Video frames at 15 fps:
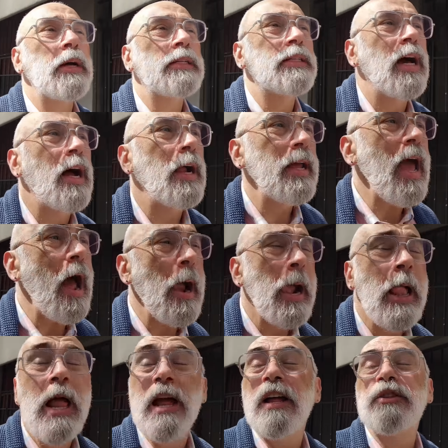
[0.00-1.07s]
But uh, yeah,
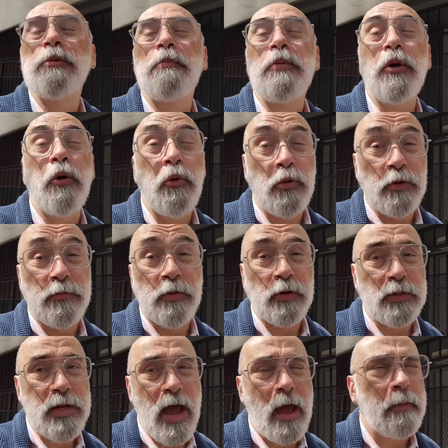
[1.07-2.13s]
it's a
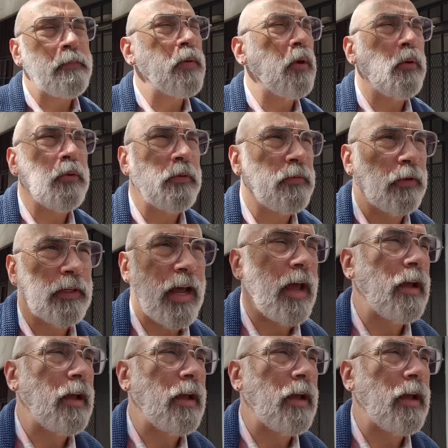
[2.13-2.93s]
beautiful day. Beautiful